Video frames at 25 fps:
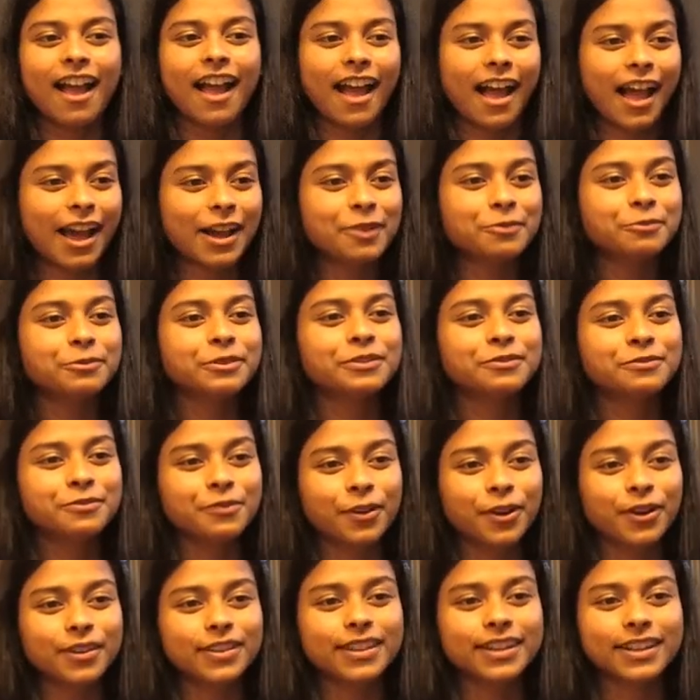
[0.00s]
How can we
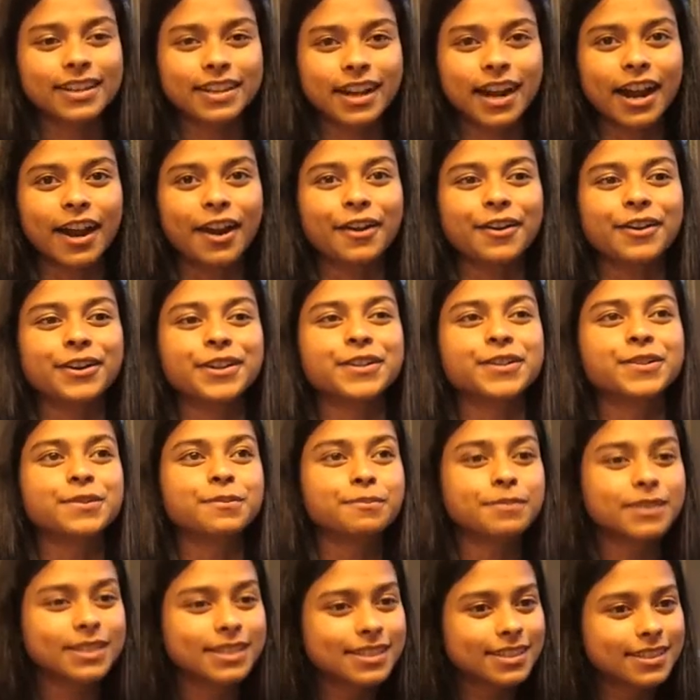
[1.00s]
further
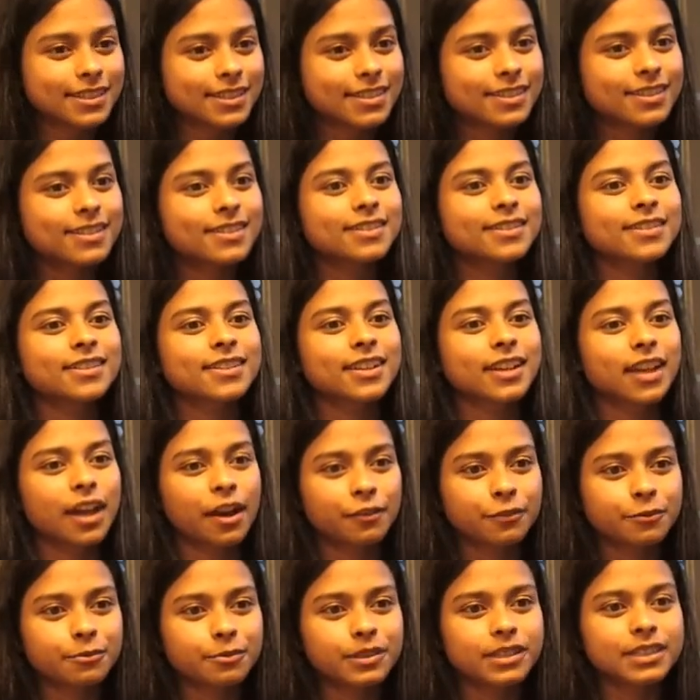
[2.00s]
encourage businesses,
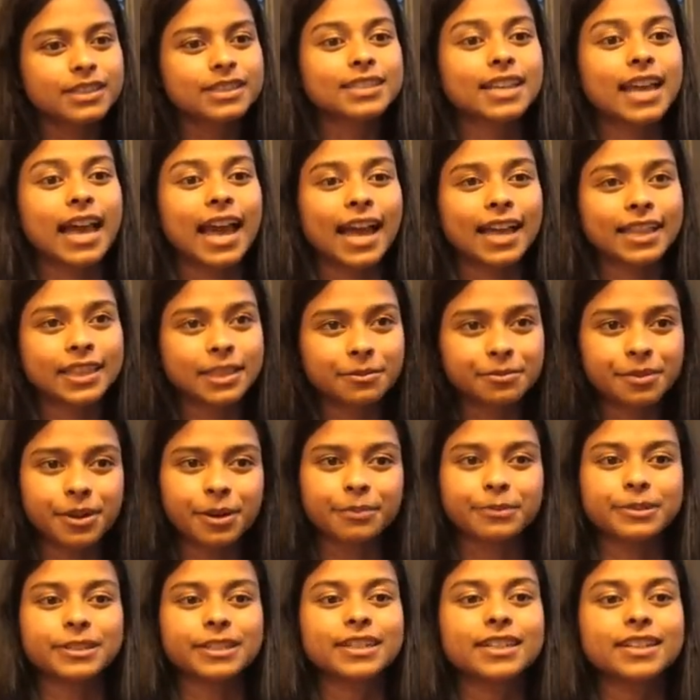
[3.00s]
governments, and the
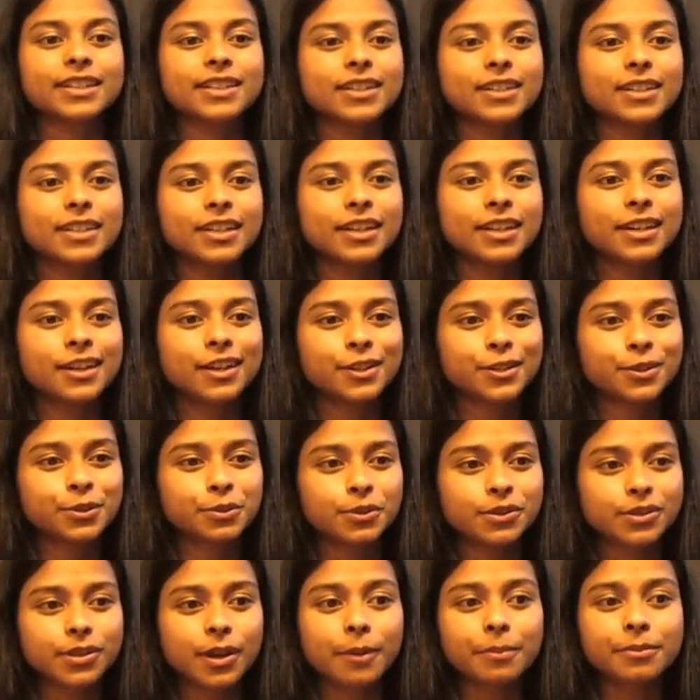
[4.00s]
public
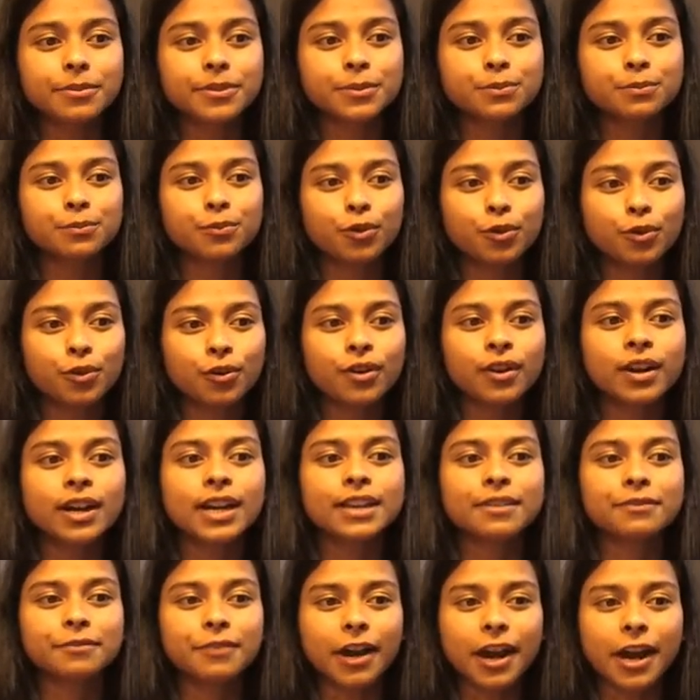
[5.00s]
to adopt more
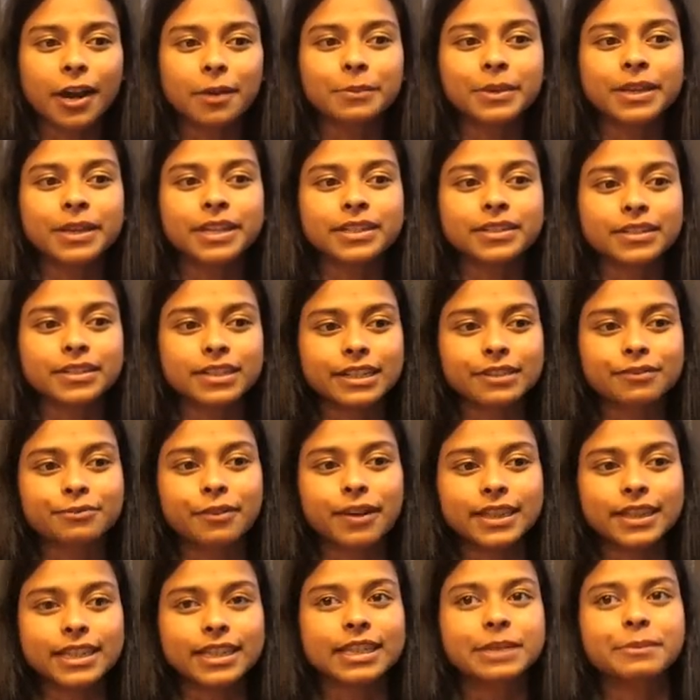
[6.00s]
environmentally
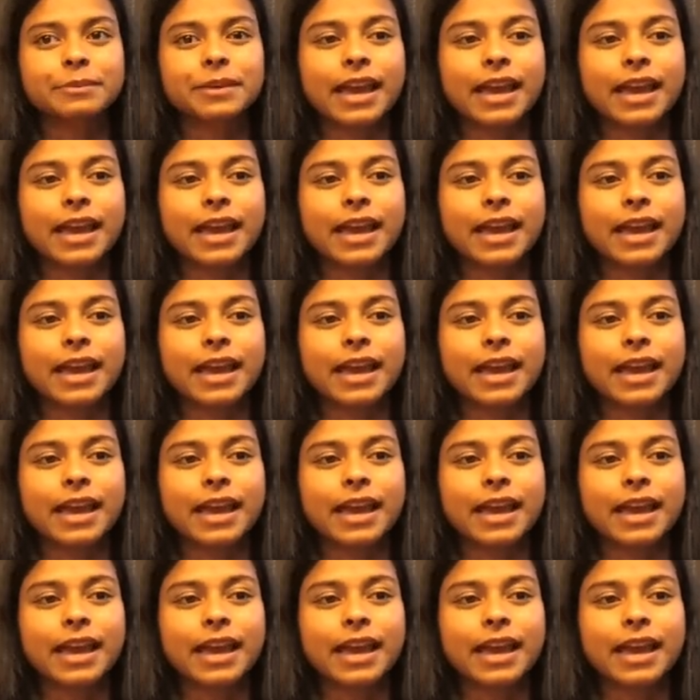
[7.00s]
friendly